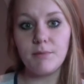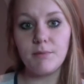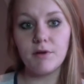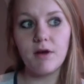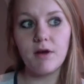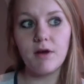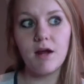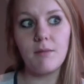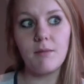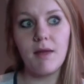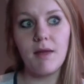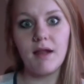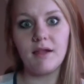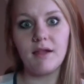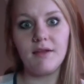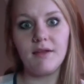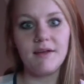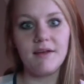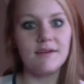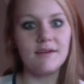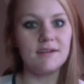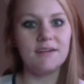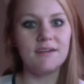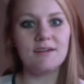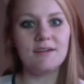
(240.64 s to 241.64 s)
are automatically
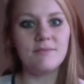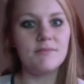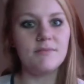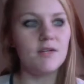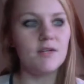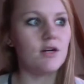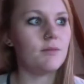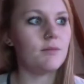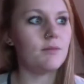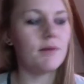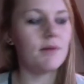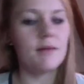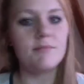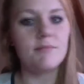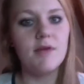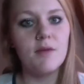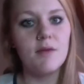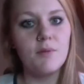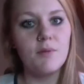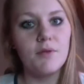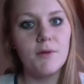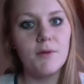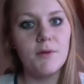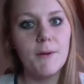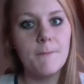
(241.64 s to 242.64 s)
like, oh, nope, I'm done
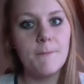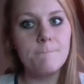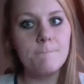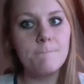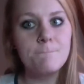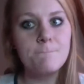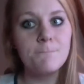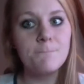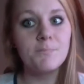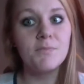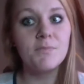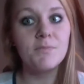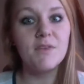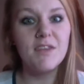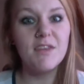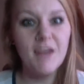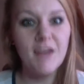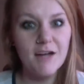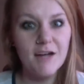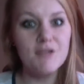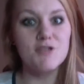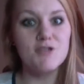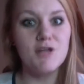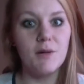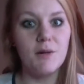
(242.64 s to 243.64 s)
with her. Got
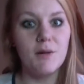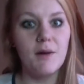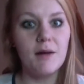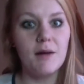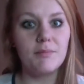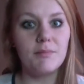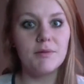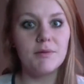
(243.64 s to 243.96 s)
to show up.